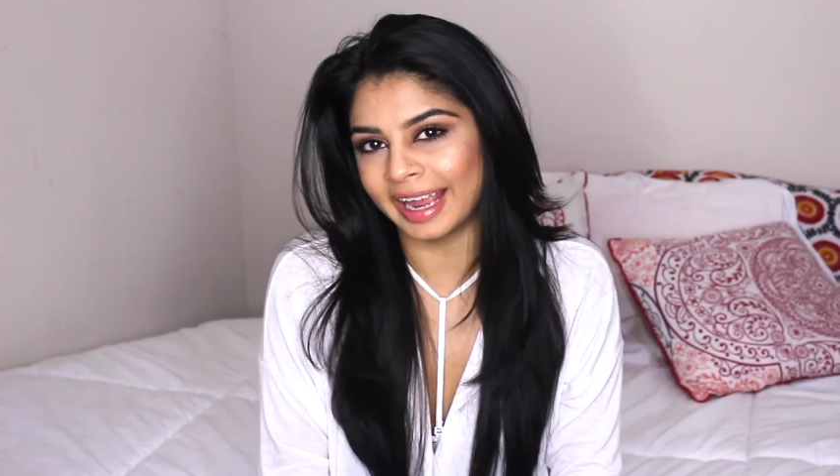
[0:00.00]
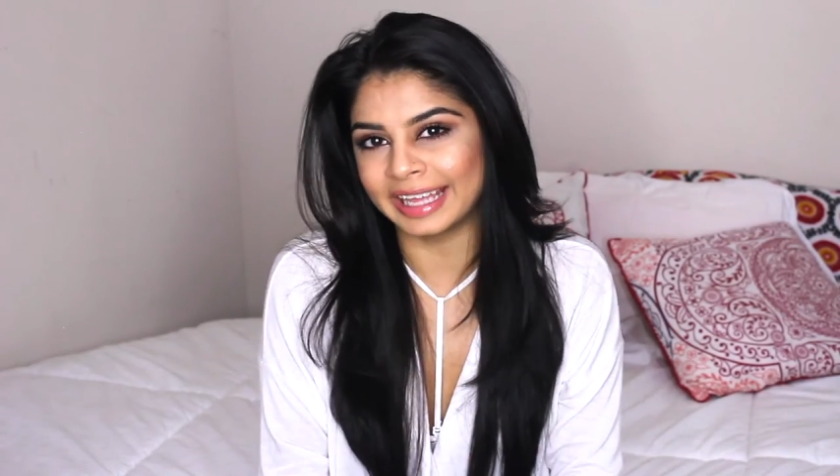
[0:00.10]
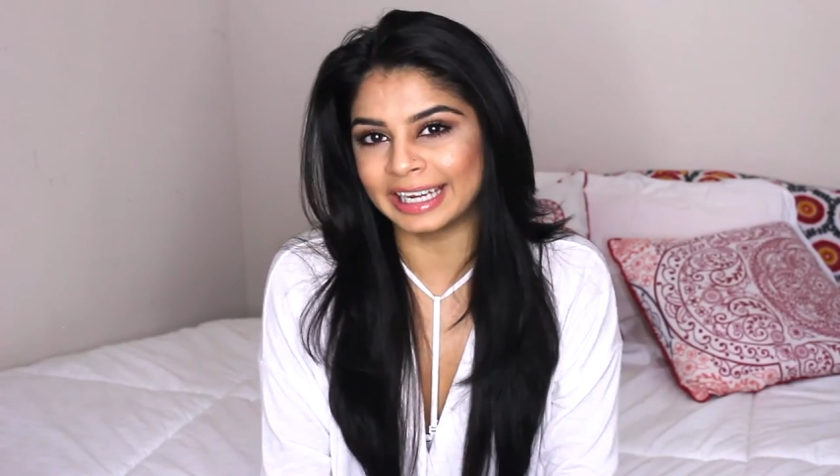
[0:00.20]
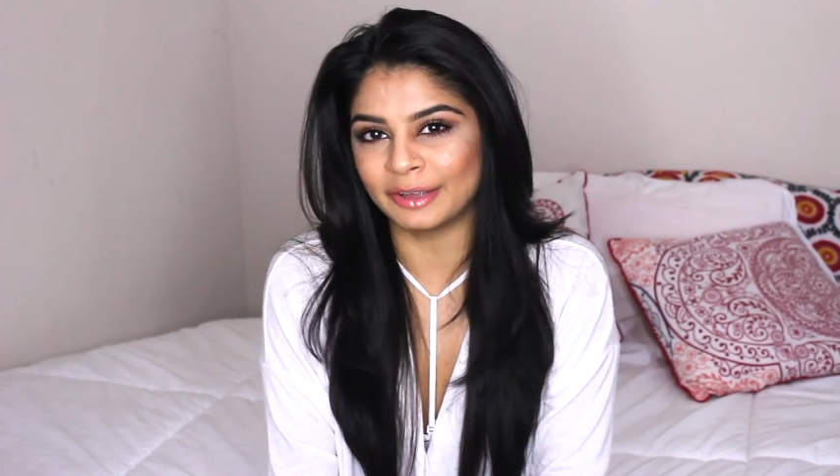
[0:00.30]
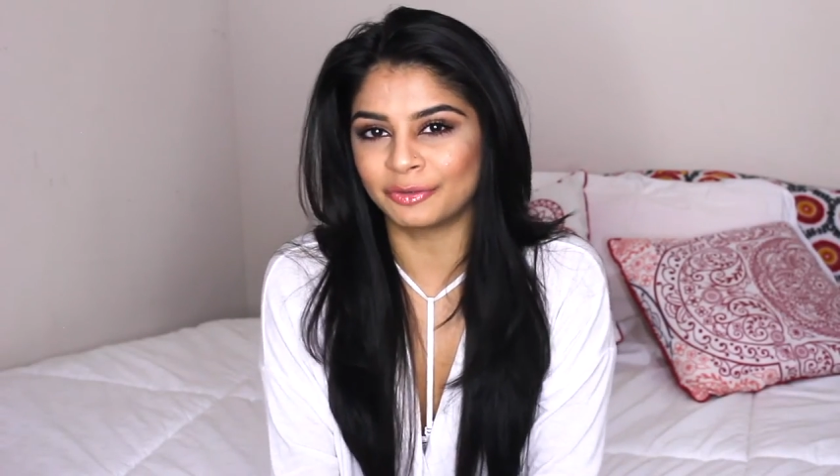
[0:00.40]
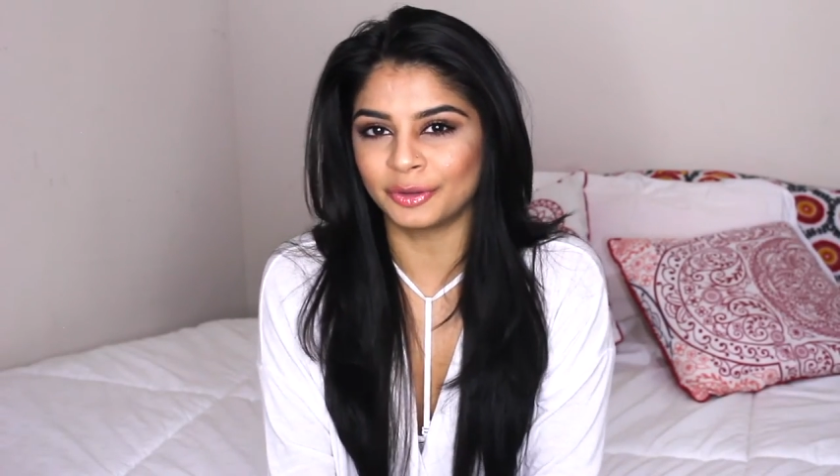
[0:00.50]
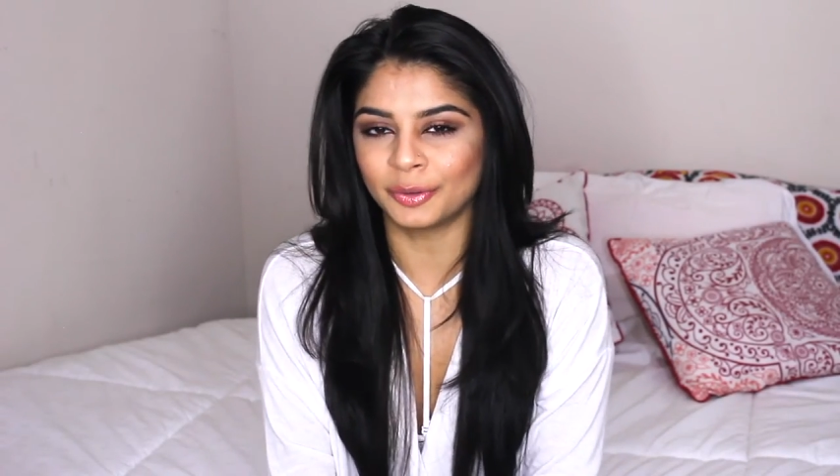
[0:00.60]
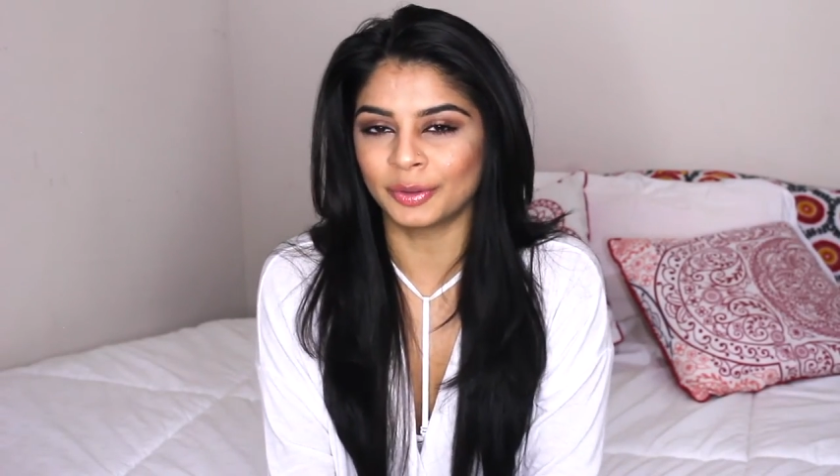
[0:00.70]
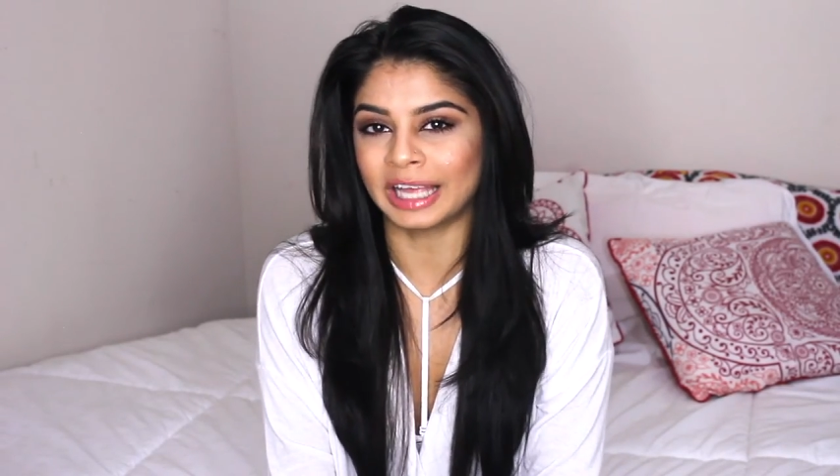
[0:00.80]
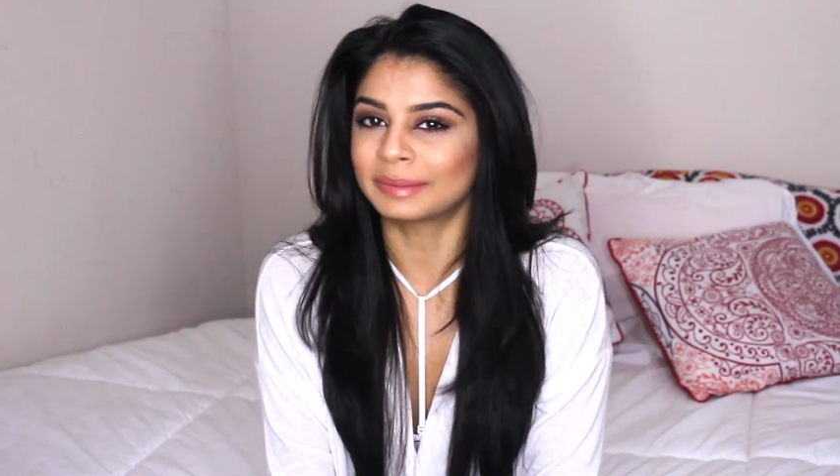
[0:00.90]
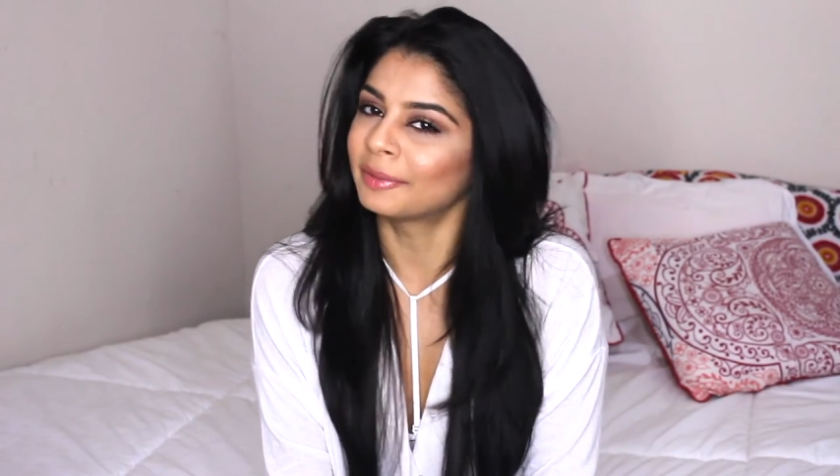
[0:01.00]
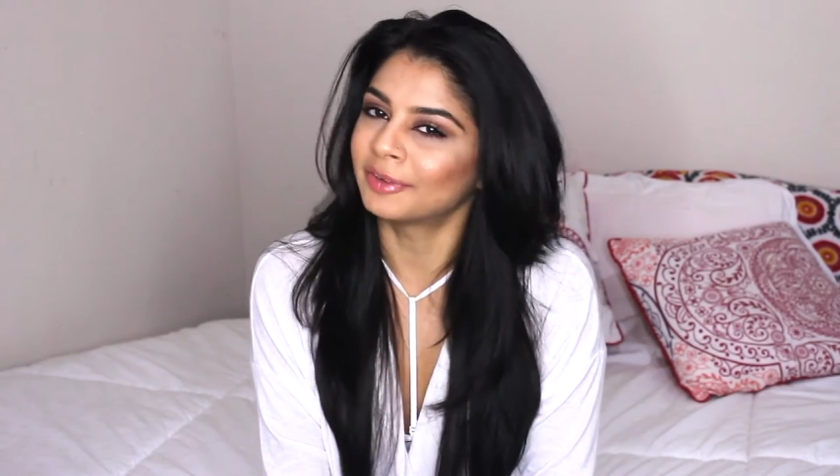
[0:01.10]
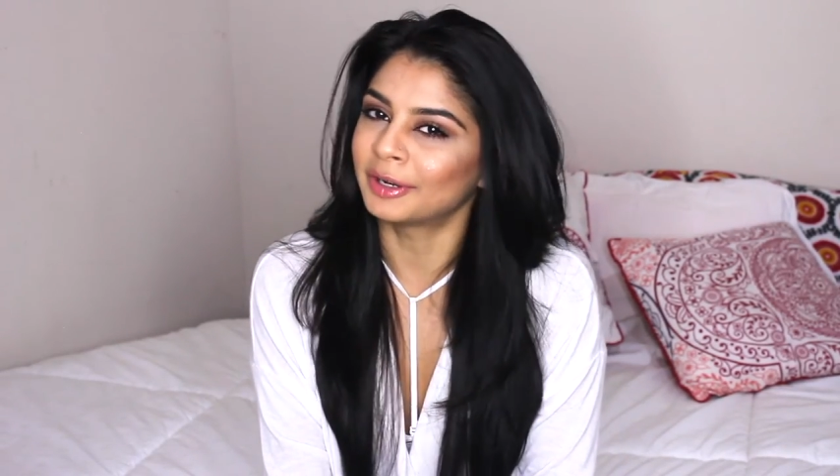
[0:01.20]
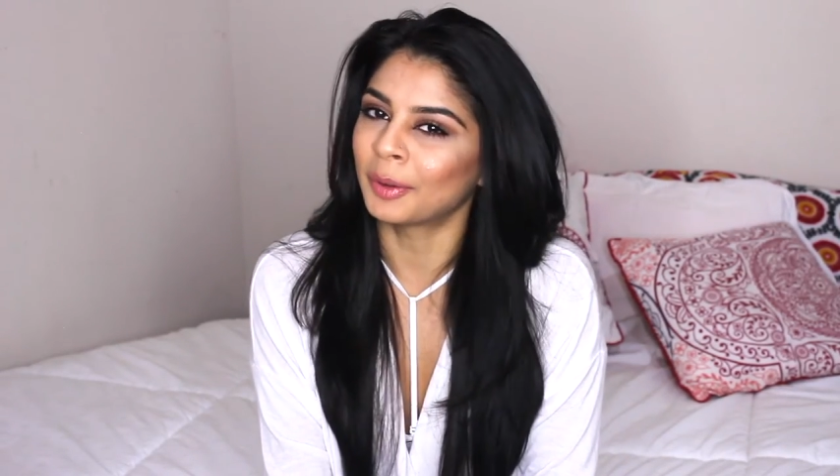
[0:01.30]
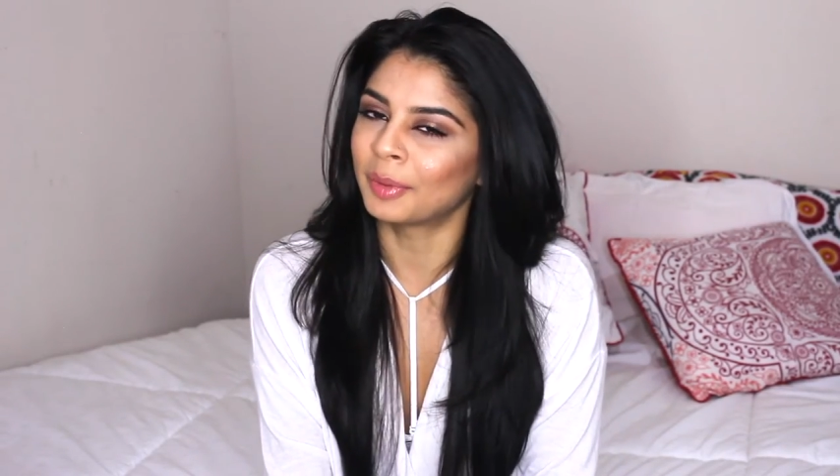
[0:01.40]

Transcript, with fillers: and if you liked my video,